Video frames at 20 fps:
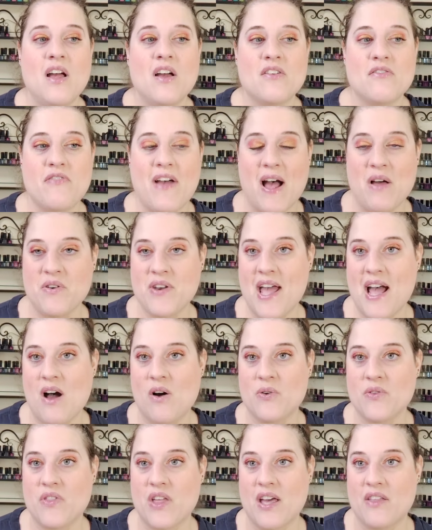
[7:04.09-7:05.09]
Found
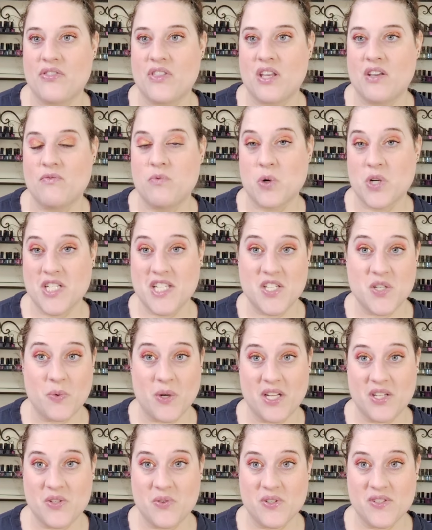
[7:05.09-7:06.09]
out that the
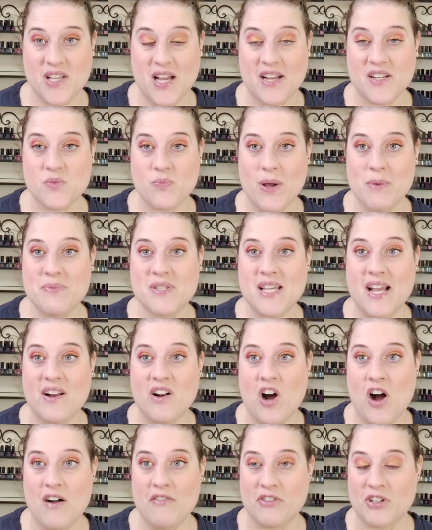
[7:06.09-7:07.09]
1422 Designs
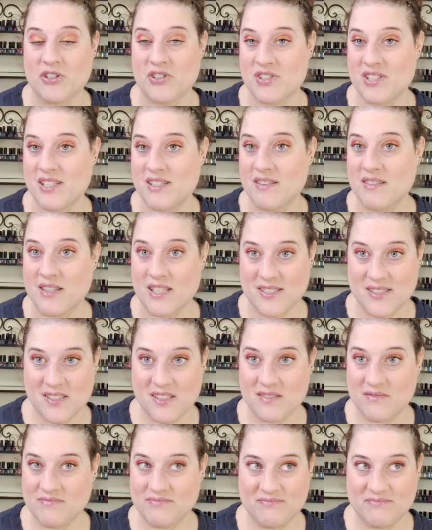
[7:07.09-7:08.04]
website offers this